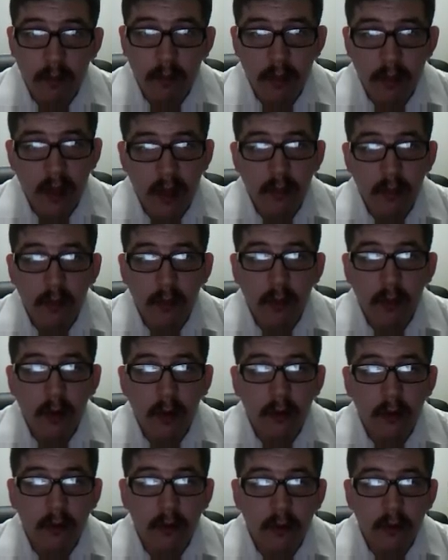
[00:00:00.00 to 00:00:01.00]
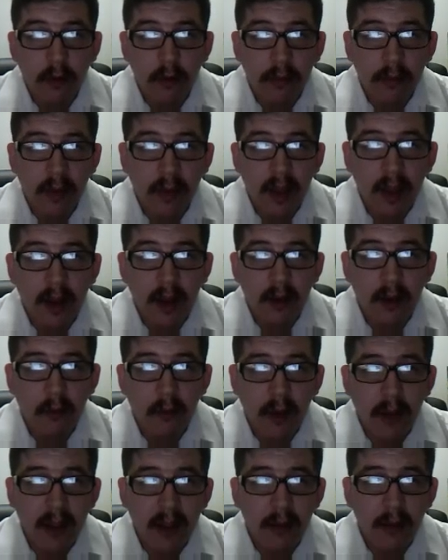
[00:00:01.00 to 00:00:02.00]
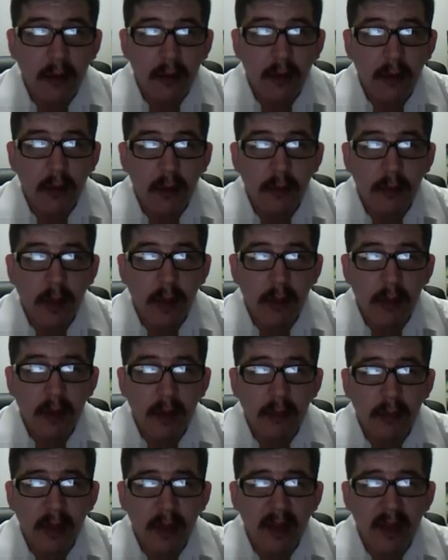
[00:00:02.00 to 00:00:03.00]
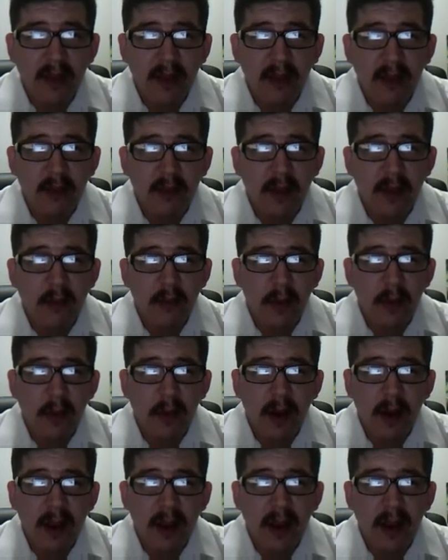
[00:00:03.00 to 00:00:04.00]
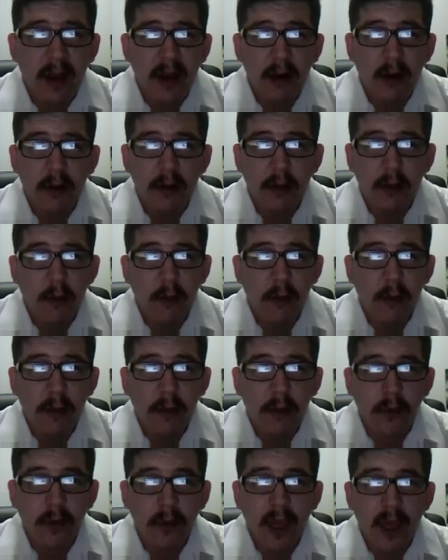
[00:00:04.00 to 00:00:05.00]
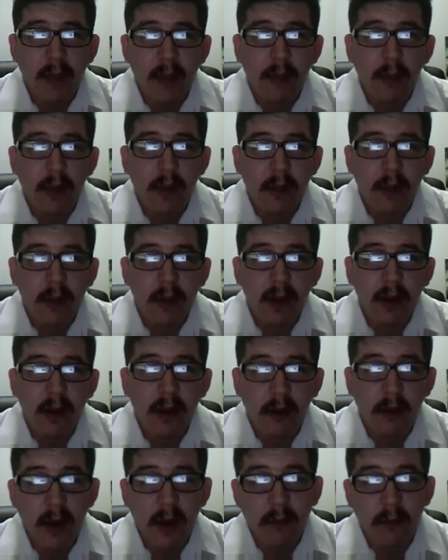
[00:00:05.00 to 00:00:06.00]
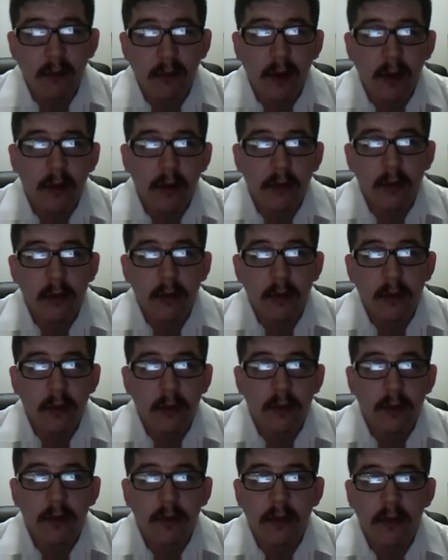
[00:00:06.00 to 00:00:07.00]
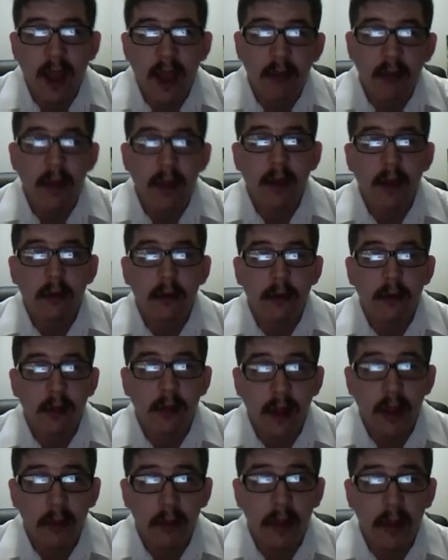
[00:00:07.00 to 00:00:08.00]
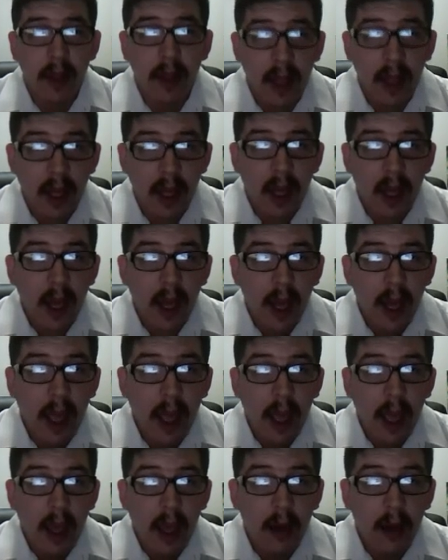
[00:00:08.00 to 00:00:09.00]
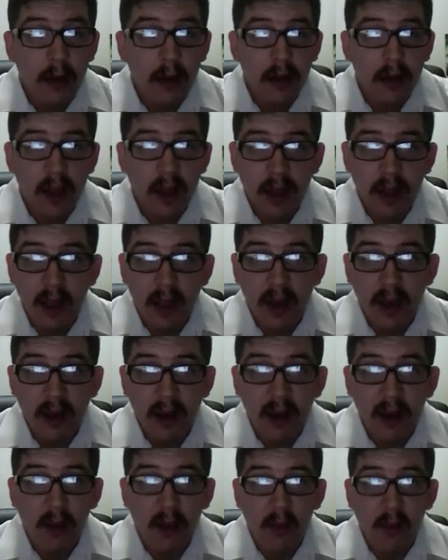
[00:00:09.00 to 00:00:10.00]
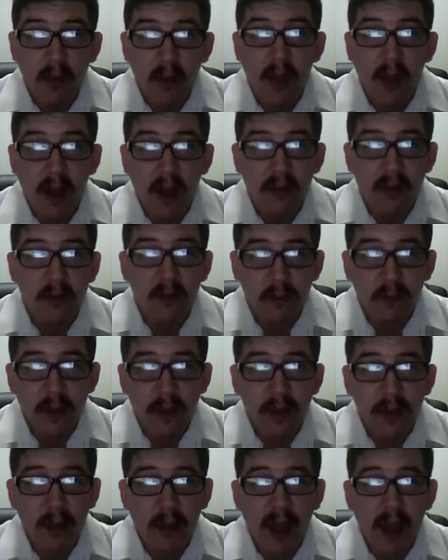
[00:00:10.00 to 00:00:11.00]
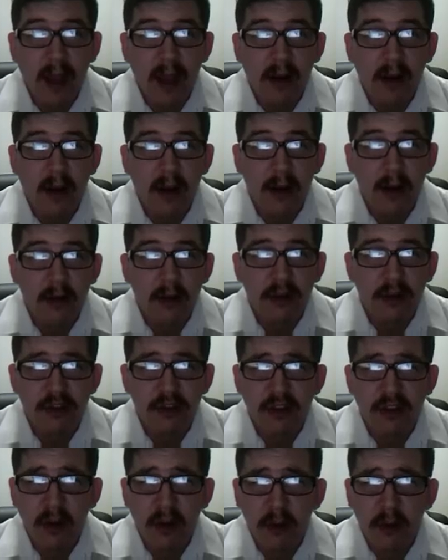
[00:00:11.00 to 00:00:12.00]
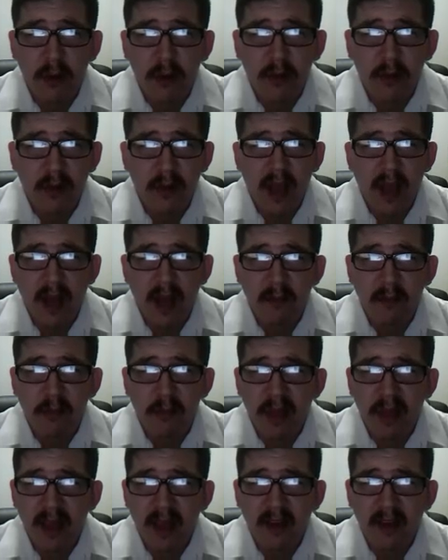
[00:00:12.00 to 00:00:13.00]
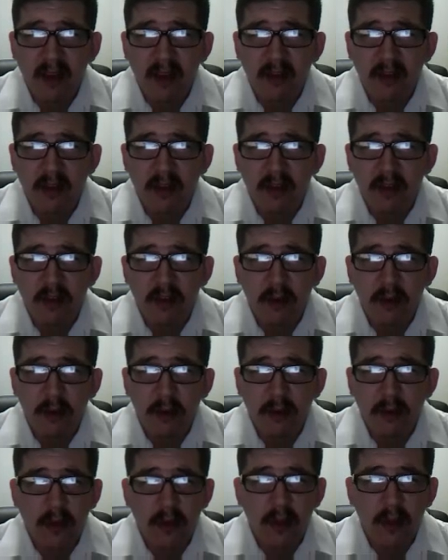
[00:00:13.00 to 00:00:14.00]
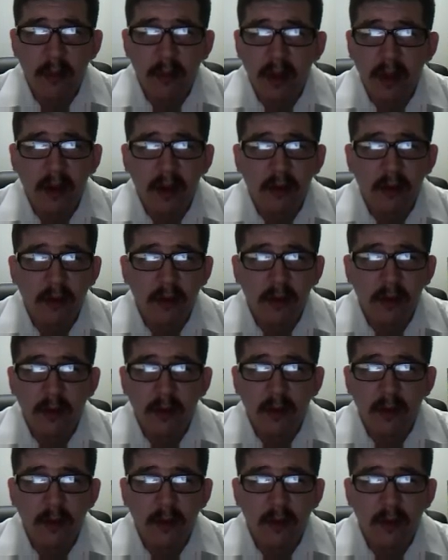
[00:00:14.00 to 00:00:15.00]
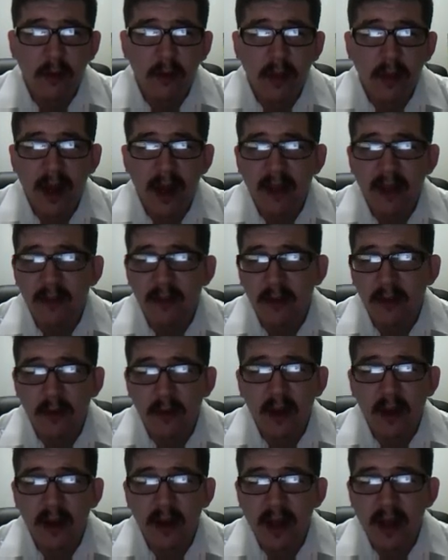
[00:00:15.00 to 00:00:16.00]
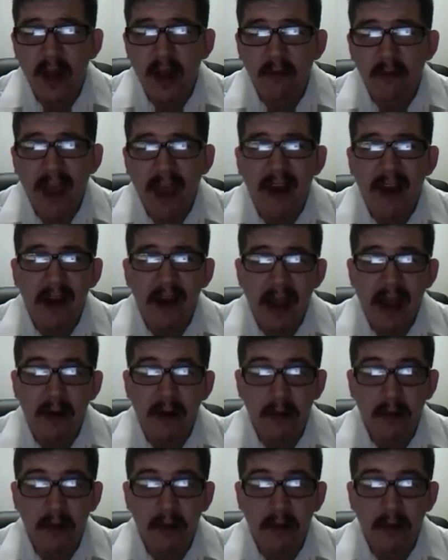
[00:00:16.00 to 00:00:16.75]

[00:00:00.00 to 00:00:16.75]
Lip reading: People are still playing in regular little public playtests I've been running at our local little game club in Great Falls, known as the Sandbaggers Club, and getting lots of feedback on general kind of playtest issues and bugs of the system that I still need to kind of iron